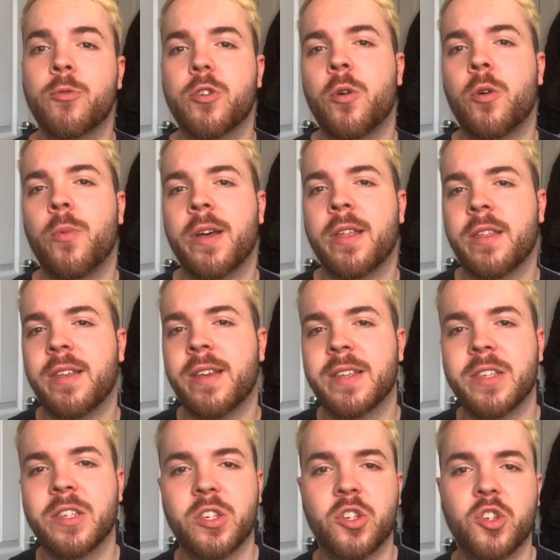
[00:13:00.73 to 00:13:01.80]
on whether this
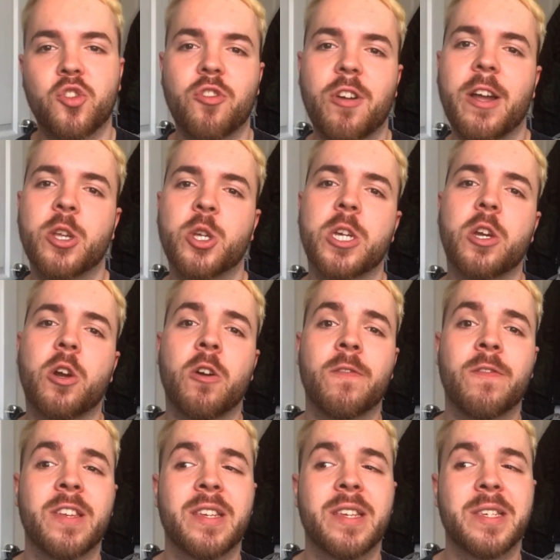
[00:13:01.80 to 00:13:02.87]
is a strategy or if
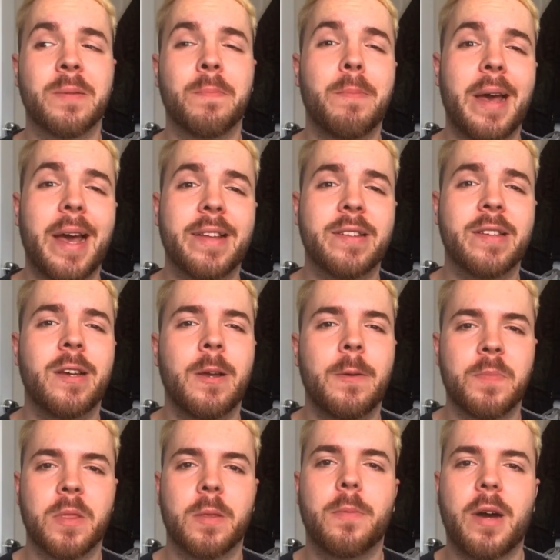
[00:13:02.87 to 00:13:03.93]
this is a bet,
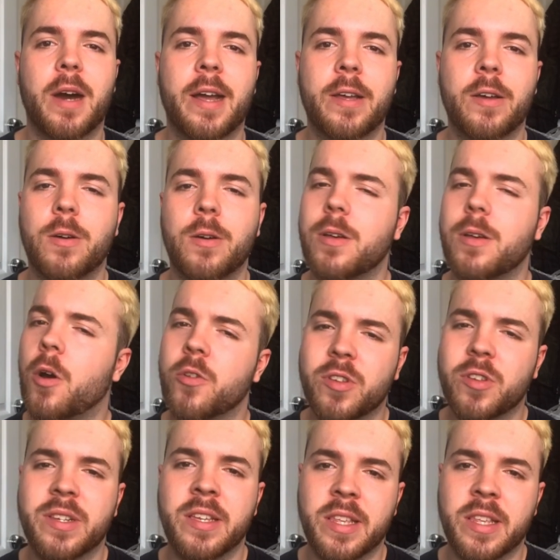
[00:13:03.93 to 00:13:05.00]
but I
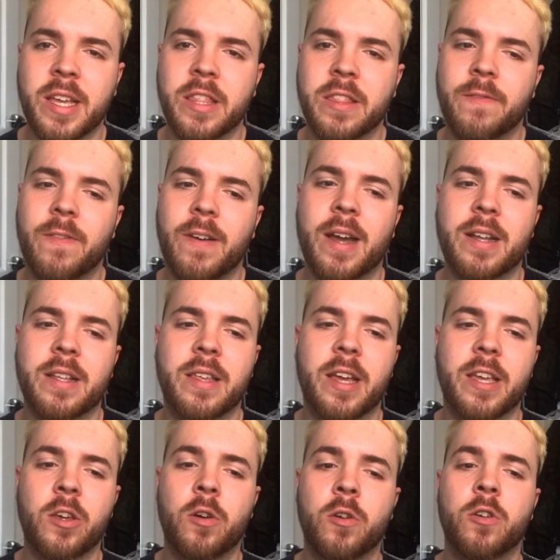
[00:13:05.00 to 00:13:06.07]
honestly think the fact that
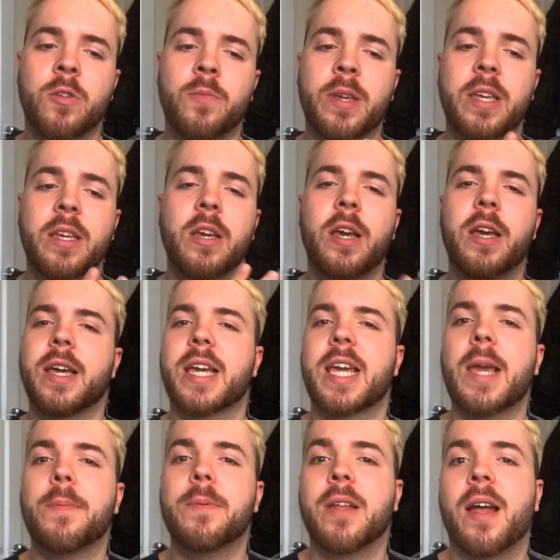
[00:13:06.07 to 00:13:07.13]
you're going to be
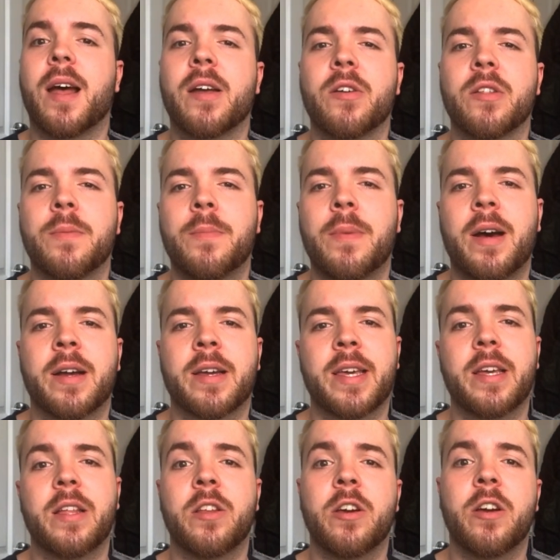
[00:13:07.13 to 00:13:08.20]
keeping an eye on the
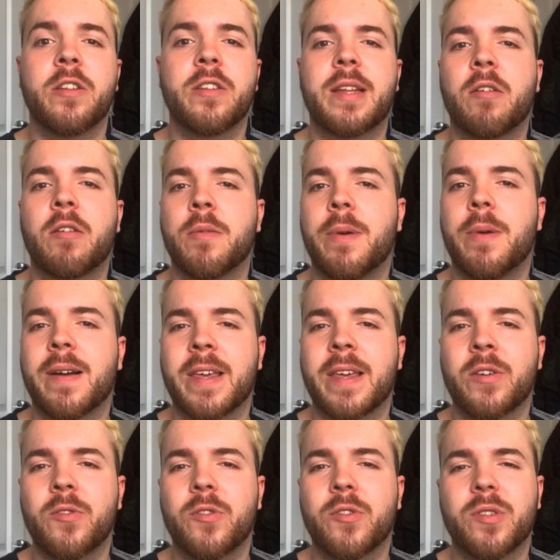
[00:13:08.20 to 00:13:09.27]
market, learning how the market
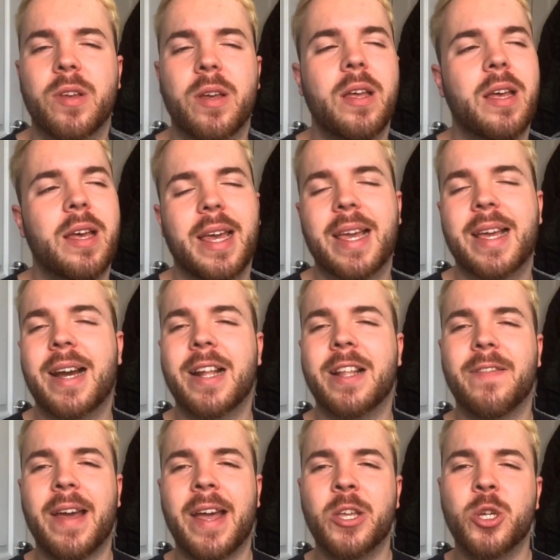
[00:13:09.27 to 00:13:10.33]
goes, it kind
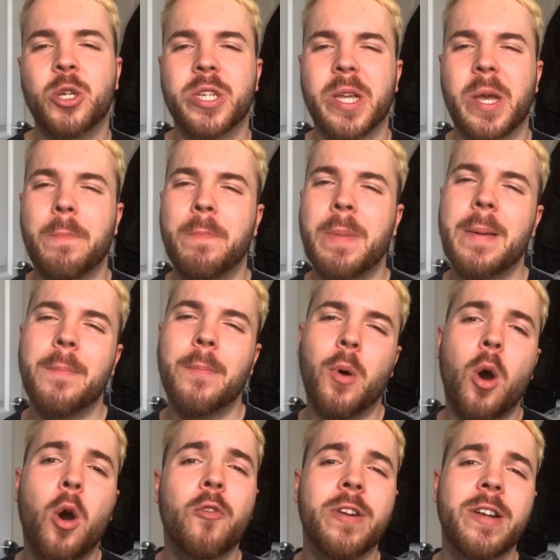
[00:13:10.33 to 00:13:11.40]
of edges it a bit
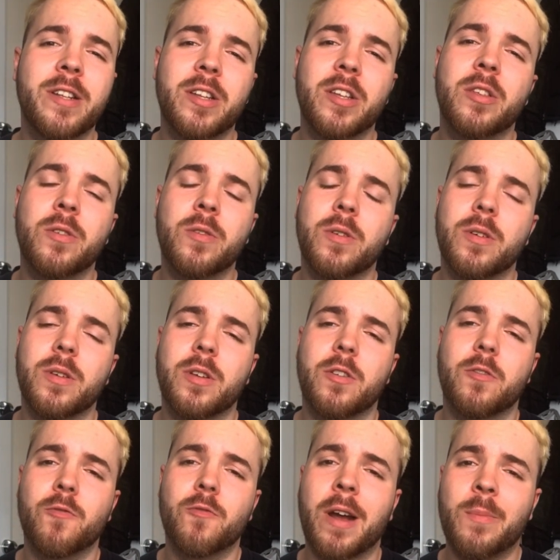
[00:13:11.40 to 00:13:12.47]
more into the
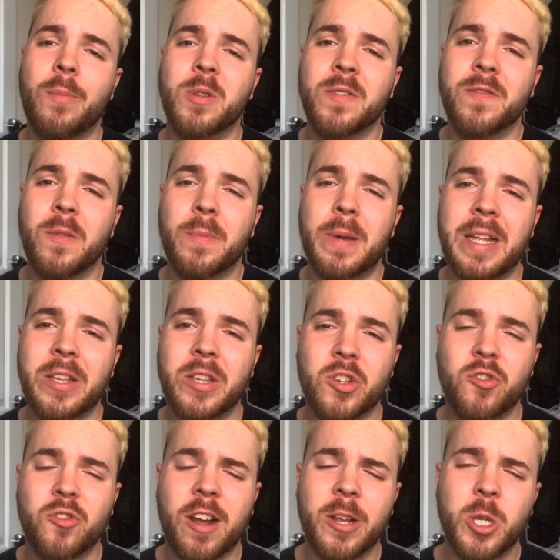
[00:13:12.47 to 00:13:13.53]
realms of it being a
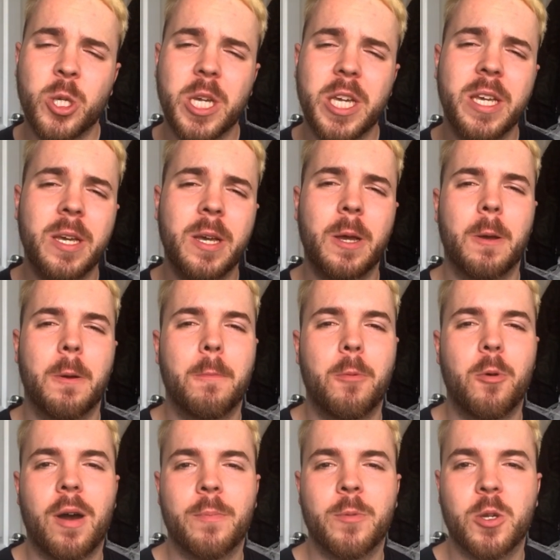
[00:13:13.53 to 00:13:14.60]
strategy, but
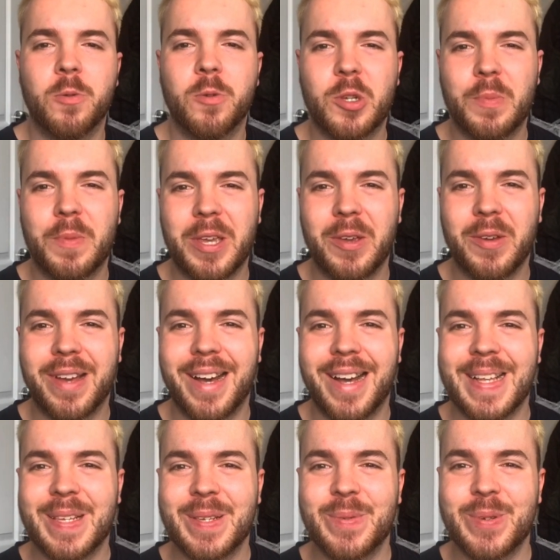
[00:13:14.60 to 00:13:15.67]
I'm sure some of you
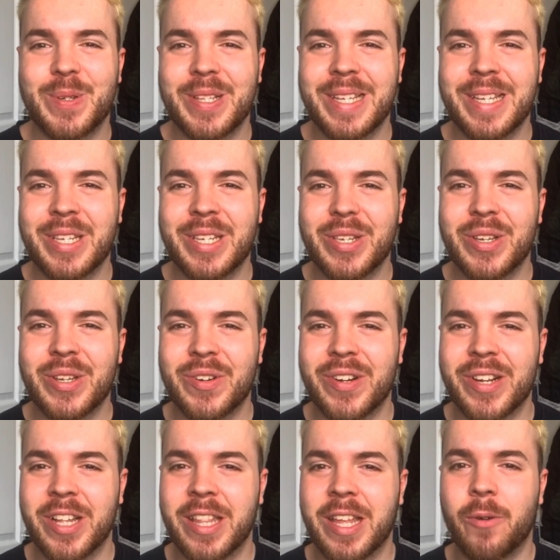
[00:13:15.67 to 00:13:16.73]
guys will disagree
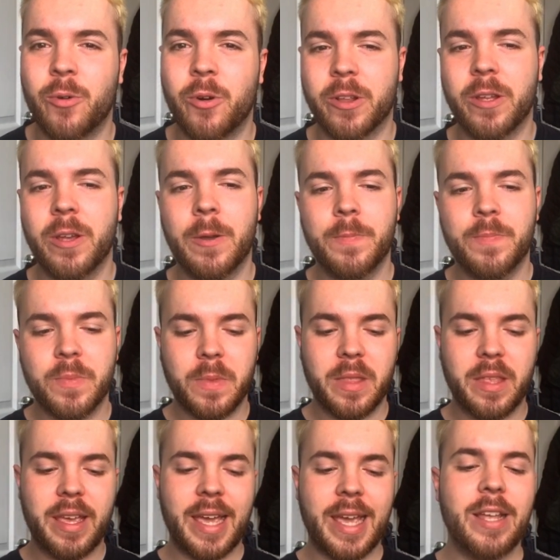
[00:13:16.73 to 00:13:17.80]
on that one.
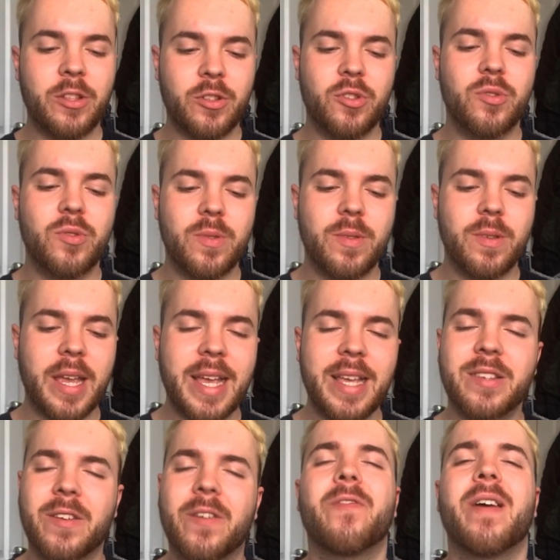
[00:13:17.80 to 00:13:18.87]
It
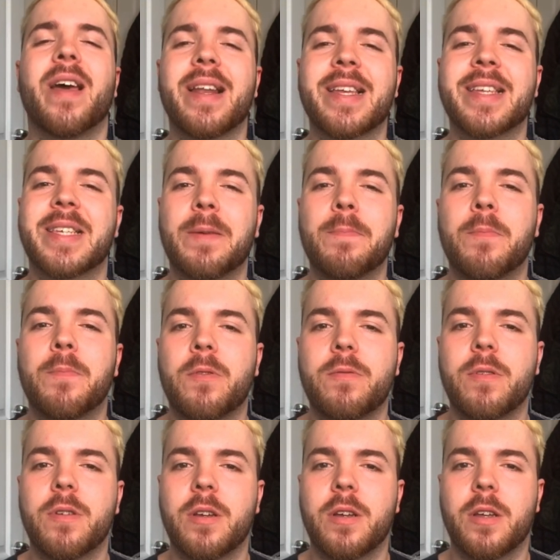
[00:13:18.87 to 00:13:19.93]
is a fairly simple
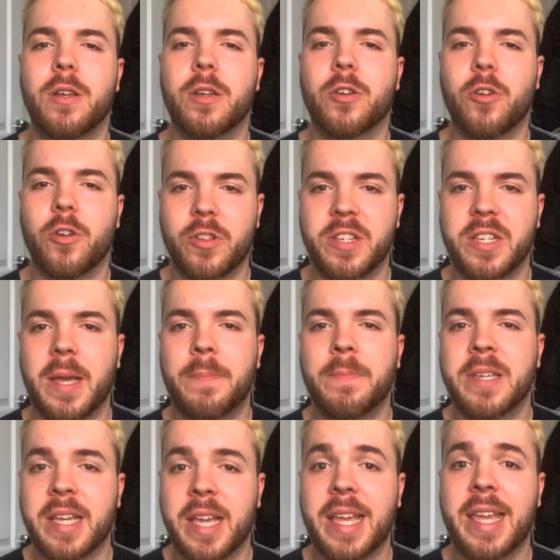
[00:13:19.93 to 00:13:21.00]
concept to
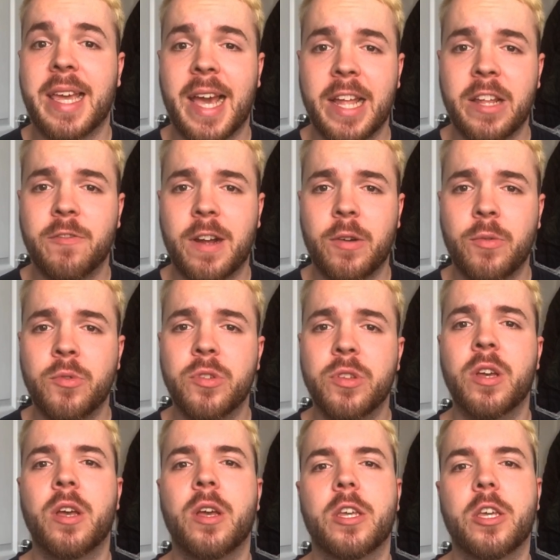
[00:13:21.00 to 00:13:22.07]
get your head around.
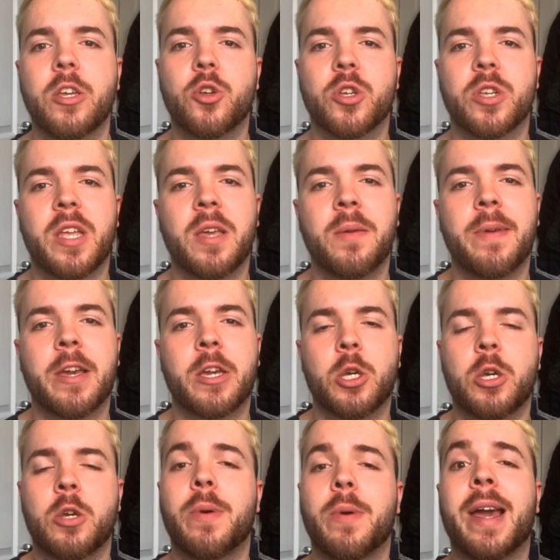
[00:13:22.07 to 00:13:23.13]
You just need to make
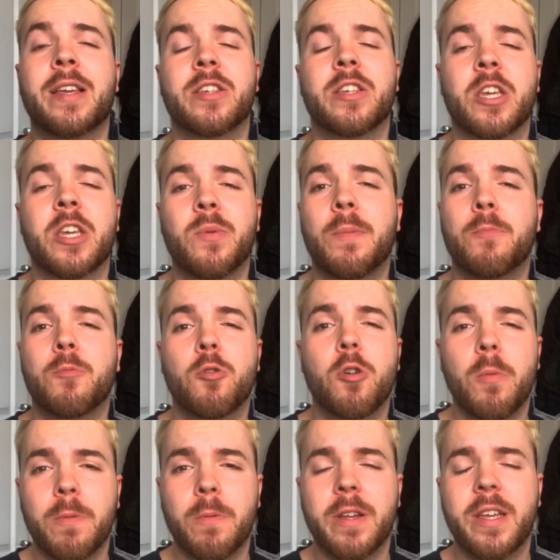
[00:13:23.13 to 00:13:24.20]
sure you execute it
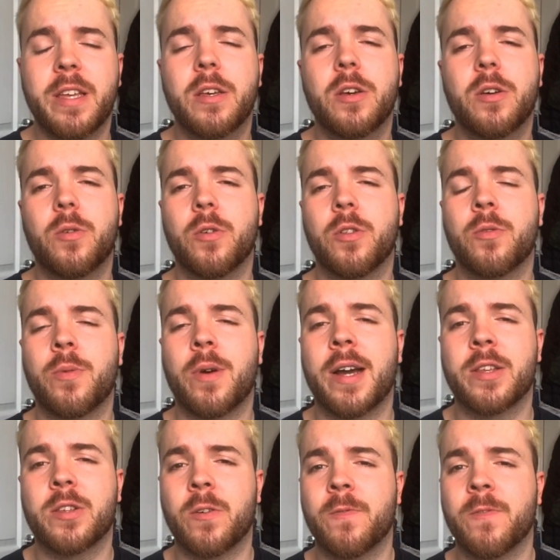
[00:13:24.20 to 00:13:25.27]
properly,
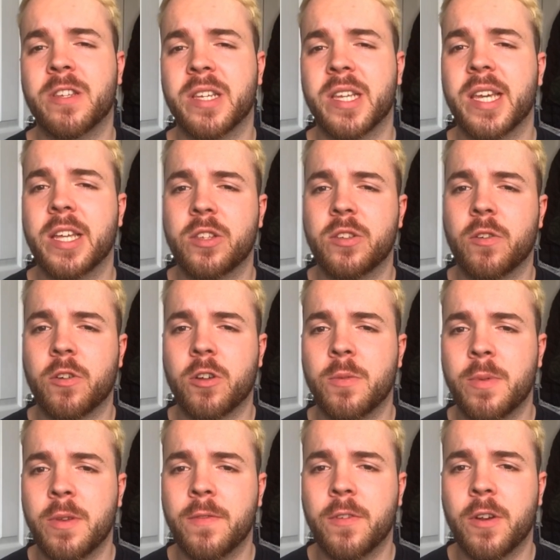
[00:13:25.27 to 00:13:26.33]
otherwise obviously it's not going
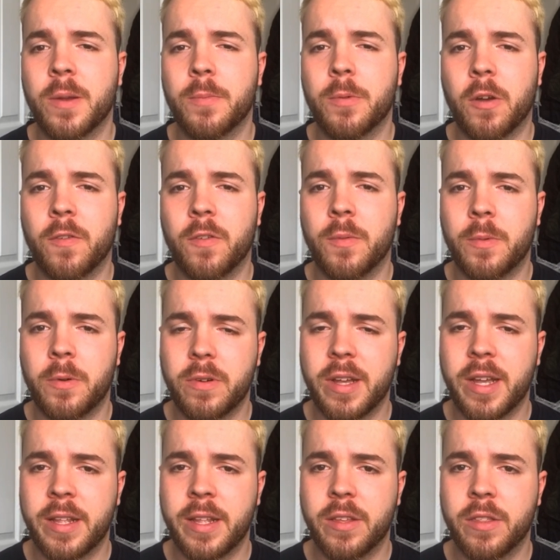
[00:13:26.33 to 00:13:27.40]
to be very profitable
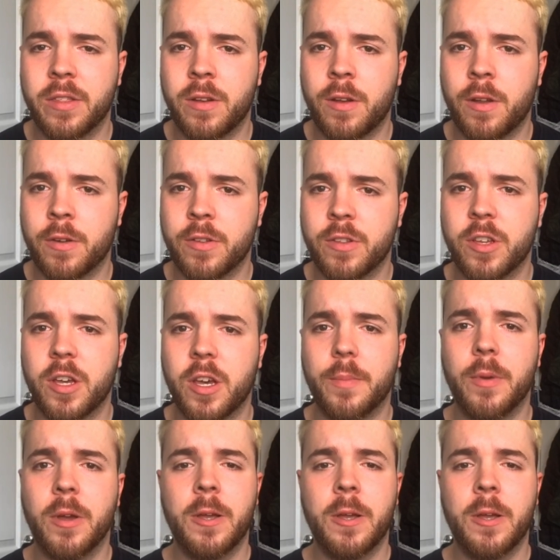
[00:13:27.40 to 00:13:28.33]
in the long term.